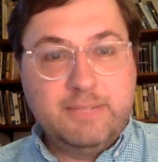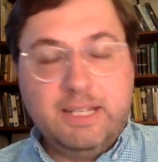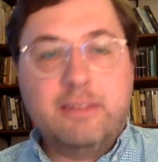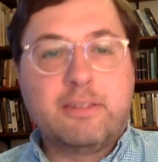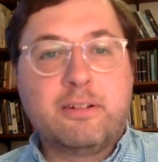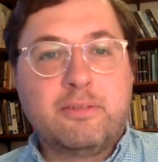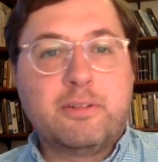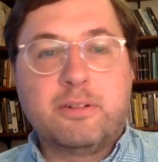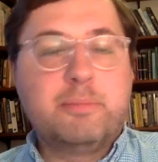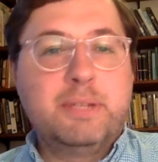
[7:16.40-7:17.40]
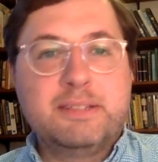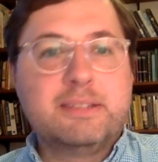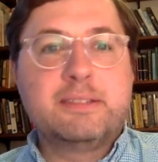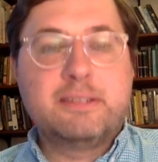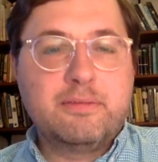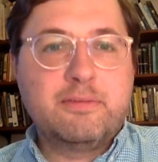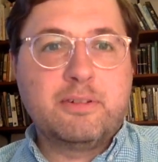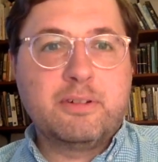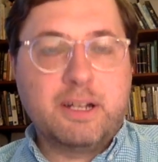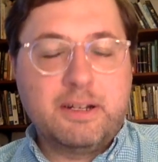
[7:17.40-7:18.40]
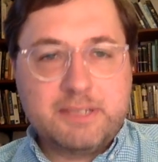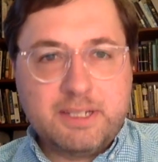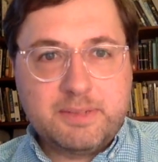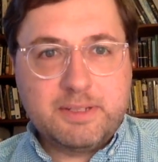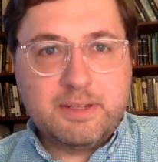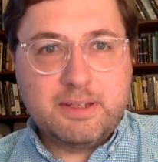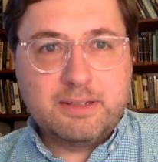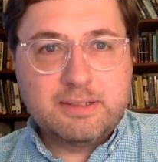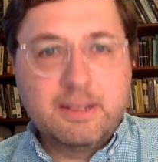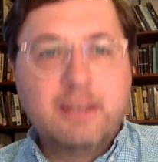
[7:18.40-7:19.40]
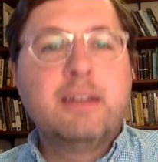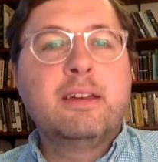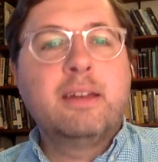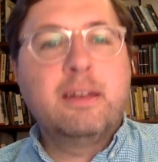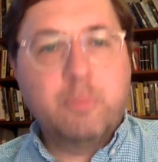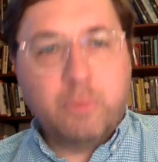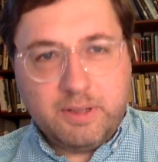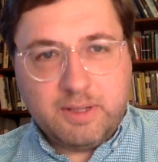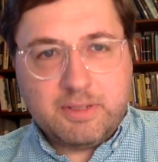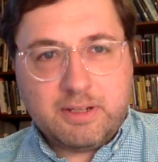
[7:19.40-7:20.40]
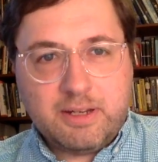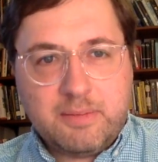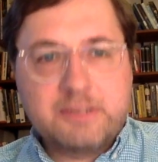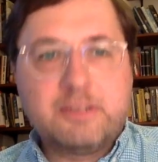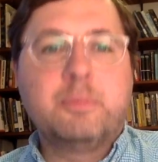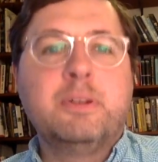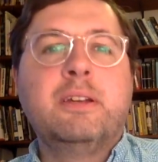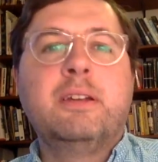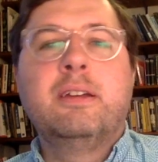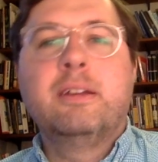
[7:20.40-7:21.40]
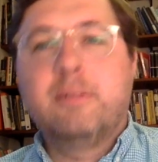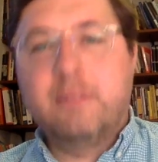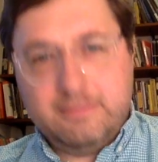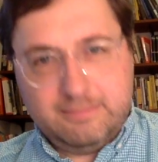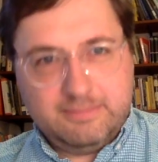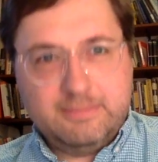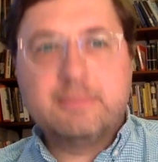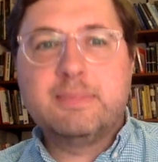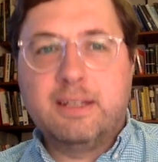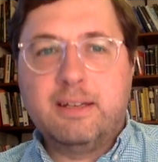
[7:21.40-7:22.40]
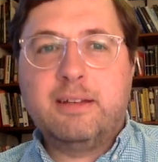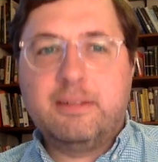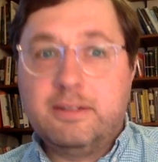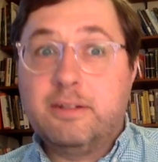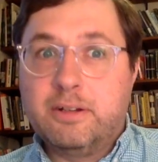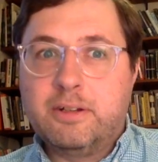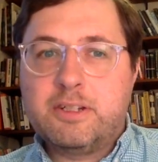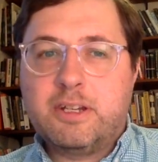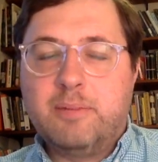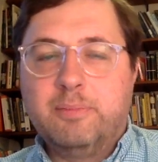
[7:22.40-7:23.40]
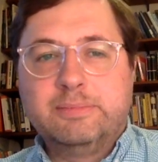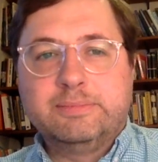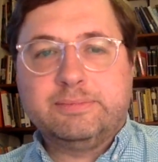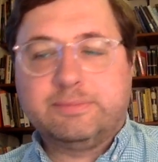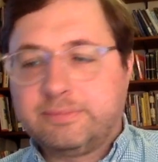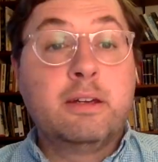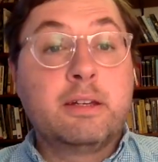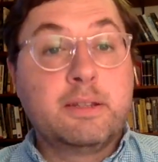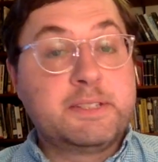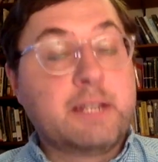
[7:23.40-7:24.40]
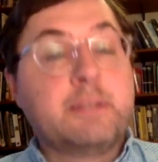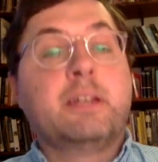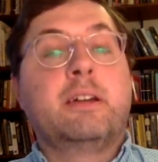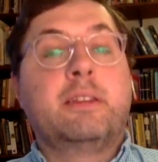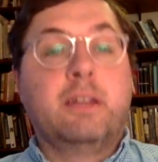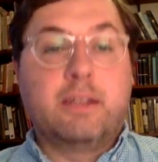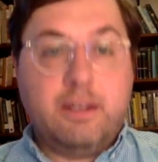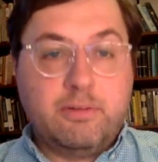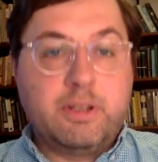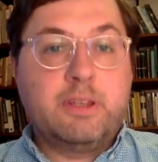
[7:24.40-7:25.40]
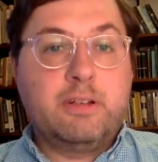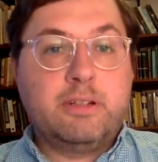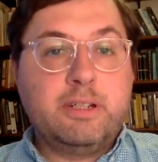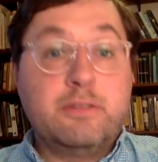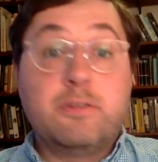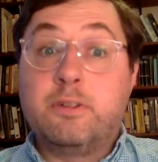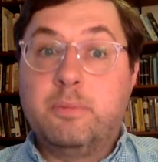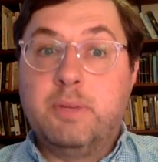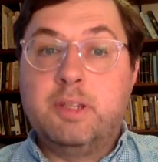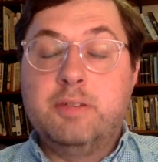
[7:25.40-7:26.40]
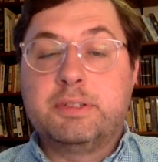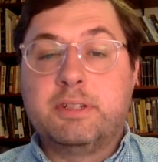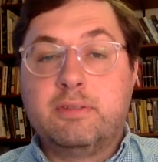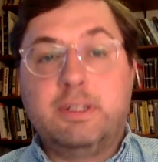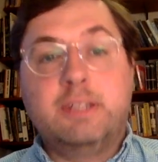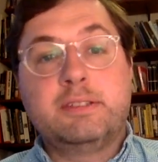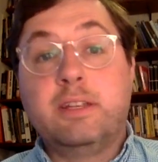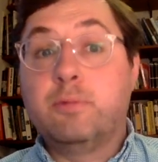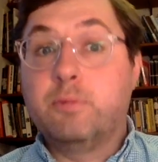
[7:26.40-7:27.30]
ether for pieces and for concepts and things. Point them to IMSLP, and you're in good shape. The second thing I think every theory teacher should make use of is the